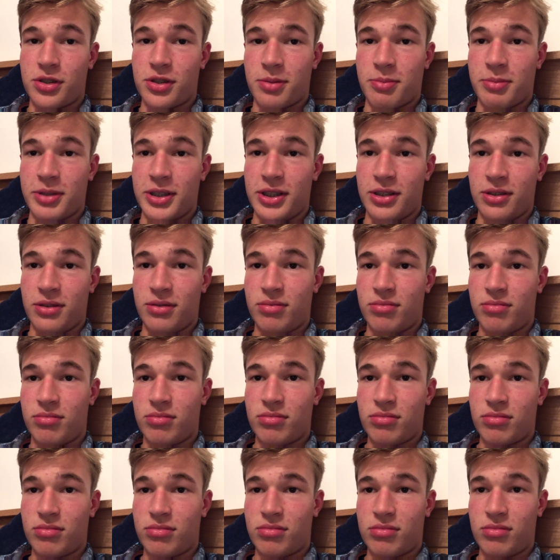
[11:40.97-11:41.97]
I mean,
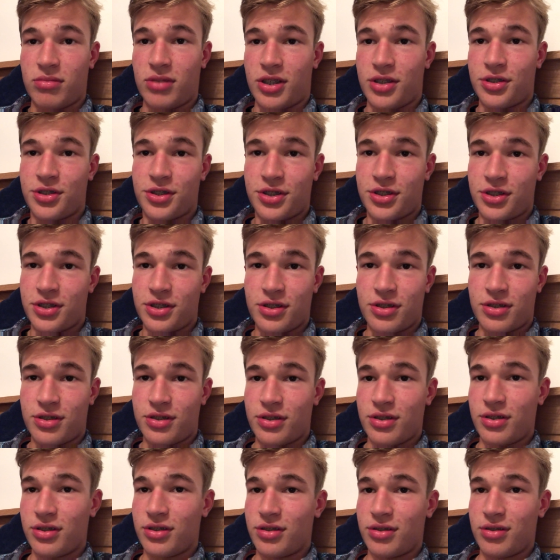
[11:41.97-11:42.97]
I just
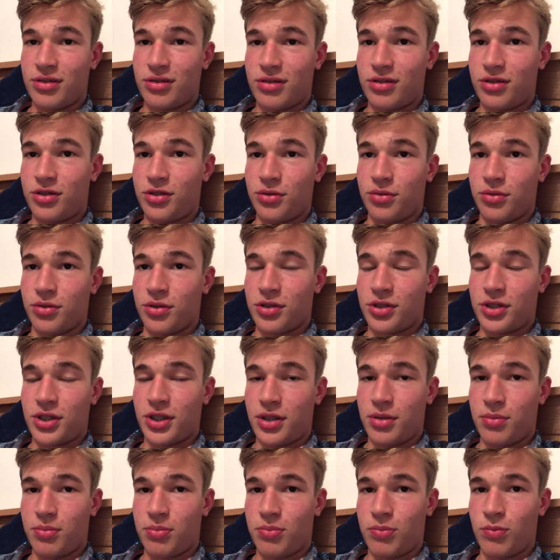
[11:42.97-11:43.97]
do not
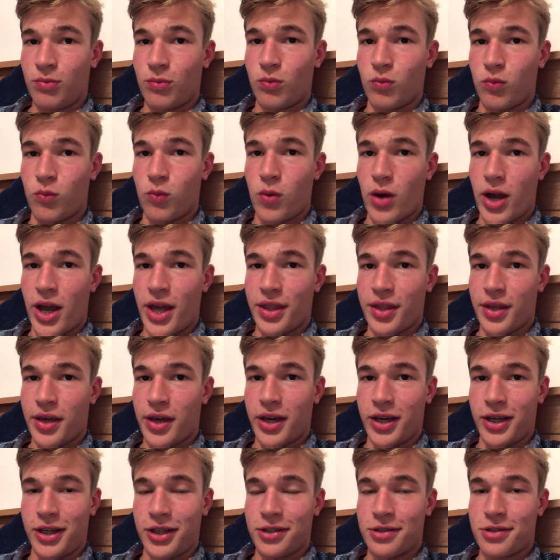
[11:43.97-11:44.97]
see where the
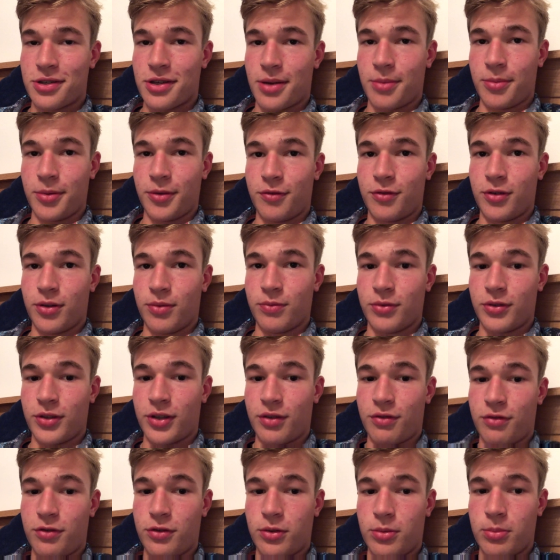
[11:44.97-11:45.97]
hate is coming from for
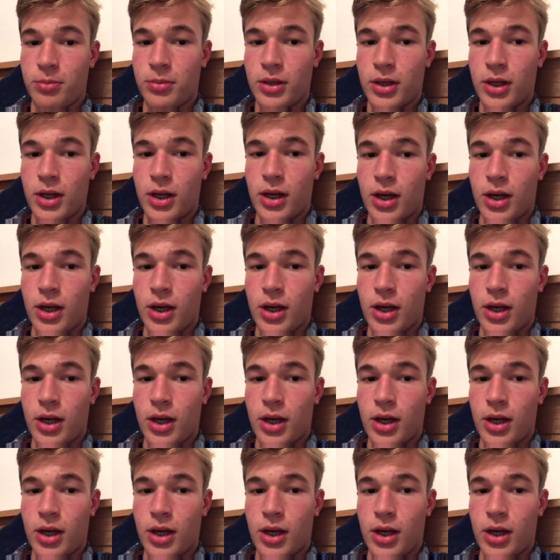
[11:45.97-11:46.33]
that film.